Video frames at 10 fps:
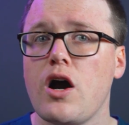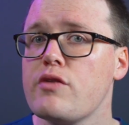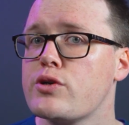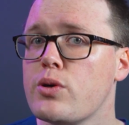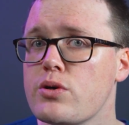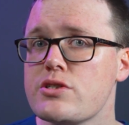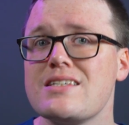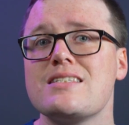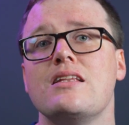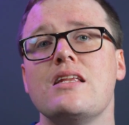Of course,
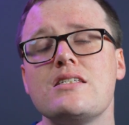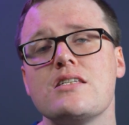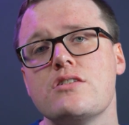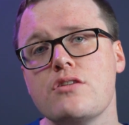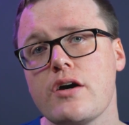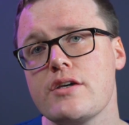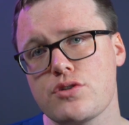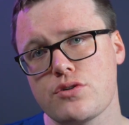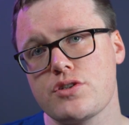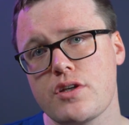this list is not
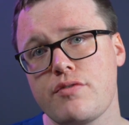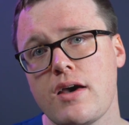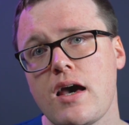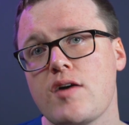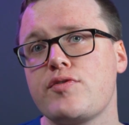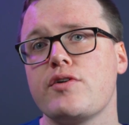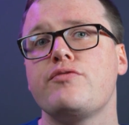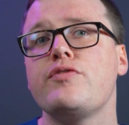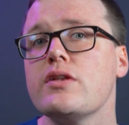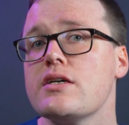exhaustive, and for a
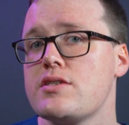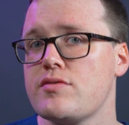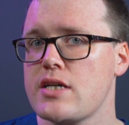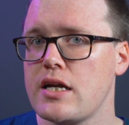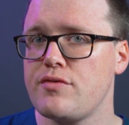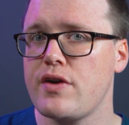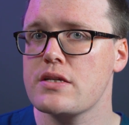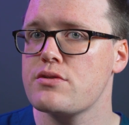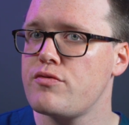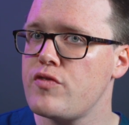full list of side
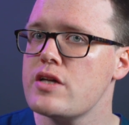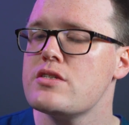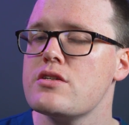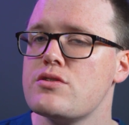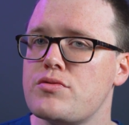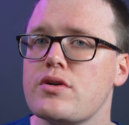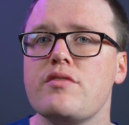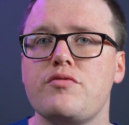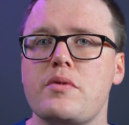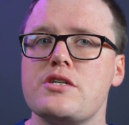effects, refer to the drug
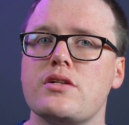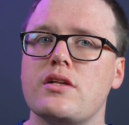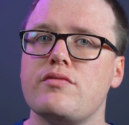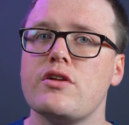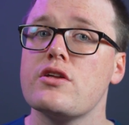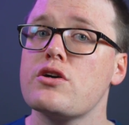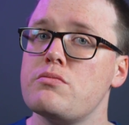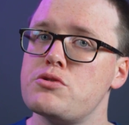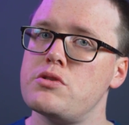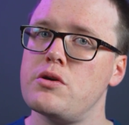information leaflet that
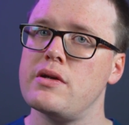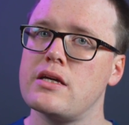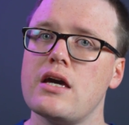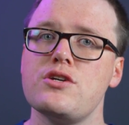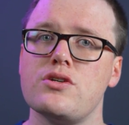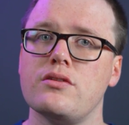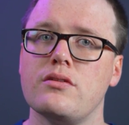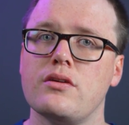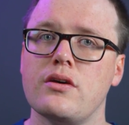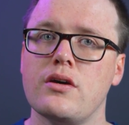comes with your medication.
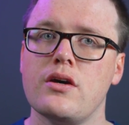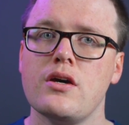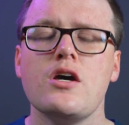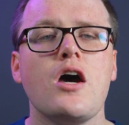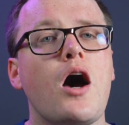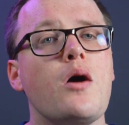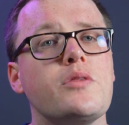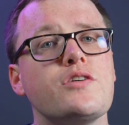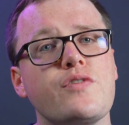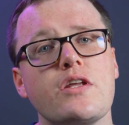I hope
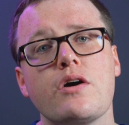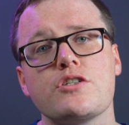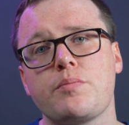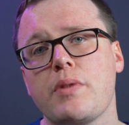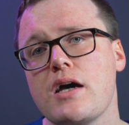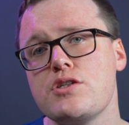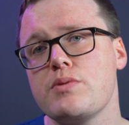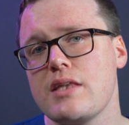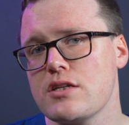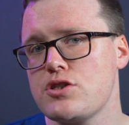this video has supplied you
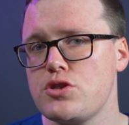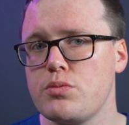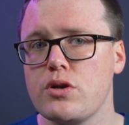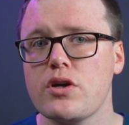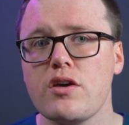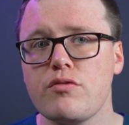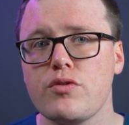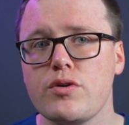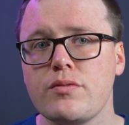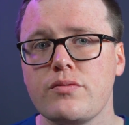with the answers you were looking
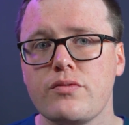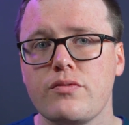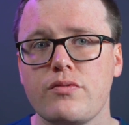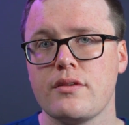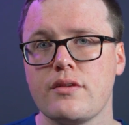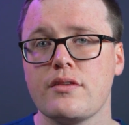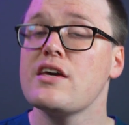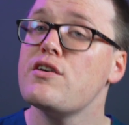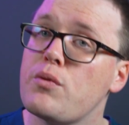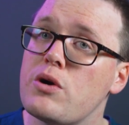for.
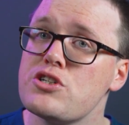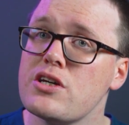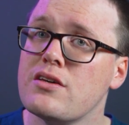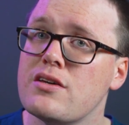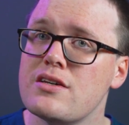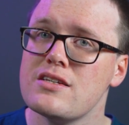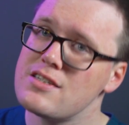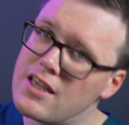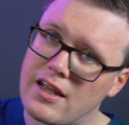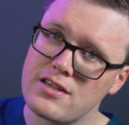Thank you for watching.
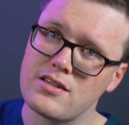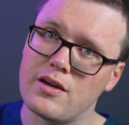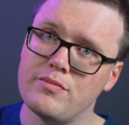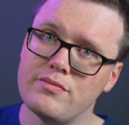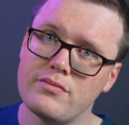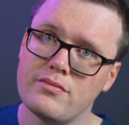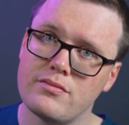See you next time.